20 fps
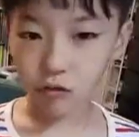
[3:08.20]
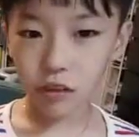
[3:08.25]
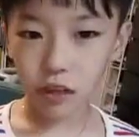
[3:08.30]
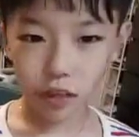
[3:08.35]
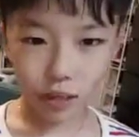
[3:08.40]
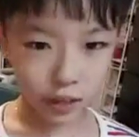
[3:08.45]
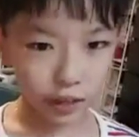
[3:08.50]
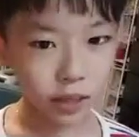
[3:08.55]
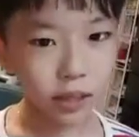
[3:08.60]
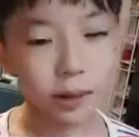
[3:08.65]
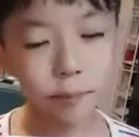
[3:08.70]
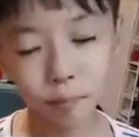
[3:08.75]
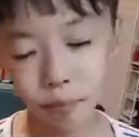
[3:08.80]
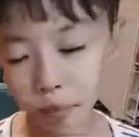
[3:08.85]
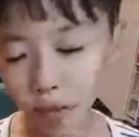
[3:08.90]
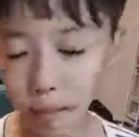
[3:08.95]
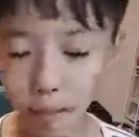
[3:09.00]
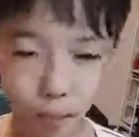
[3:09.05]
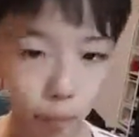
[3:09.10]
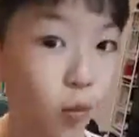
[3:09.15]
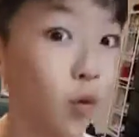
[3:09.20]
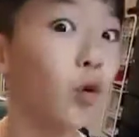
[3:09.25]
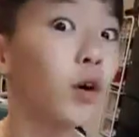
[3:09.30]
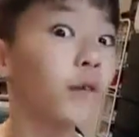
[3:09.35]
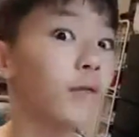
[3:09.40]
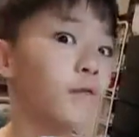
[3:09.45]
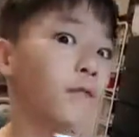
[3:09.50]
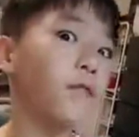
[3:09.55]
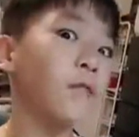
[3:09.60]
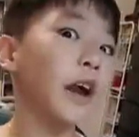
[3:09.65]
Then the
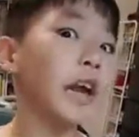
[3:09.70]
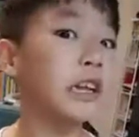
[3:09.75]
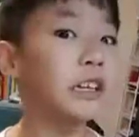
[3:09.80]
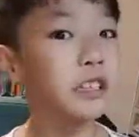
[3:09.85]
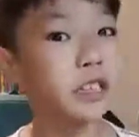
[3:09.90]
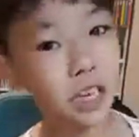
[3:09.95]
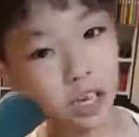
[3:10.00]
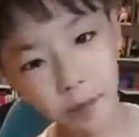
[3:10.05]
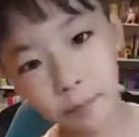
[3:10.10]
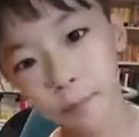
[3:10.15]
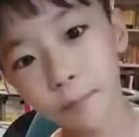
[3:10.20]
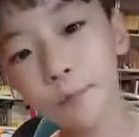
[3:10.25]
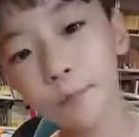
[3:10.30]
boy fainted.